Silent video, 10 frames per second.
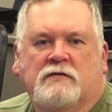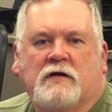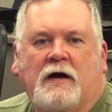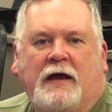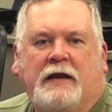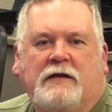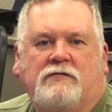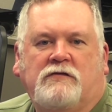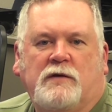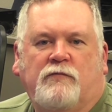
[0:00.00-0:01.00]
not any
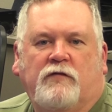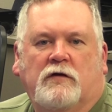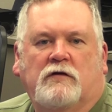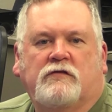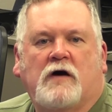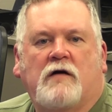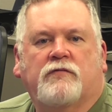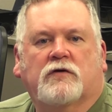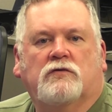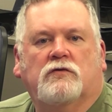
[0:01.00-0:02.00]
deep
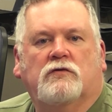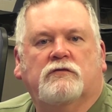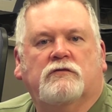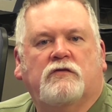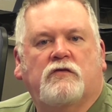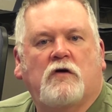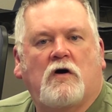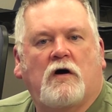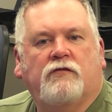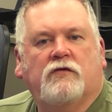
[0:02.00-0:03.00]
philosophical
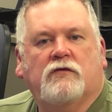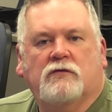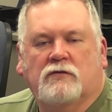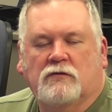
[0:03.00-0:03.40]
thought.